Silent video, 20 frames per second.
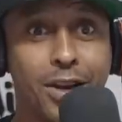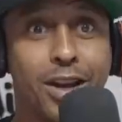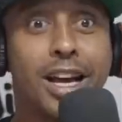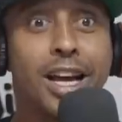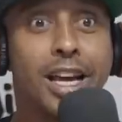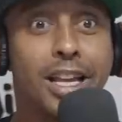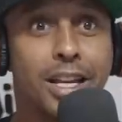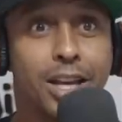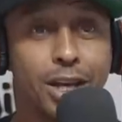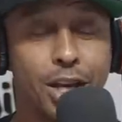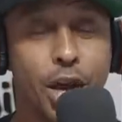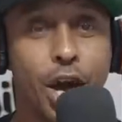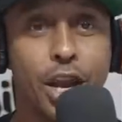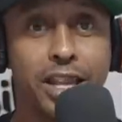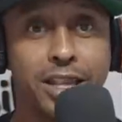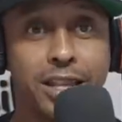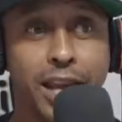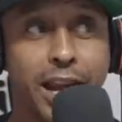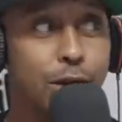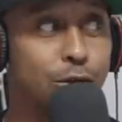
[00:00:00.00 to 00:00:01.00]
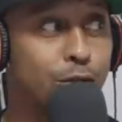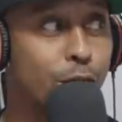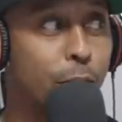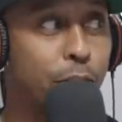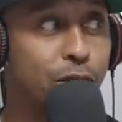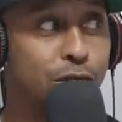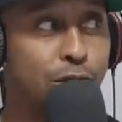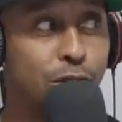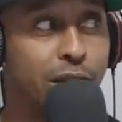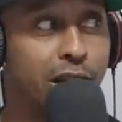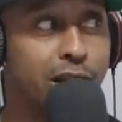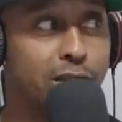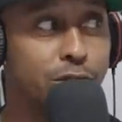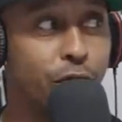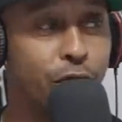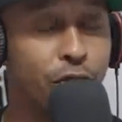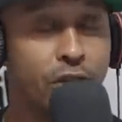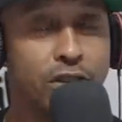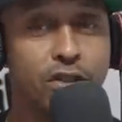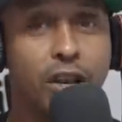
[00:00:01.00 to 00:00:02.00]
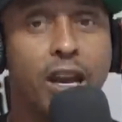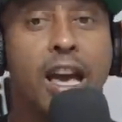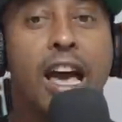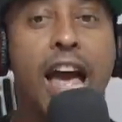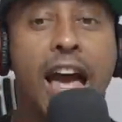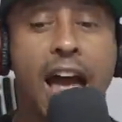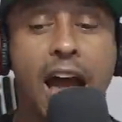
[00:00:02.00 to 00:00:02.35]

Listen, Look, listen, y'all didn't think I was gonna put you niggas on front. You.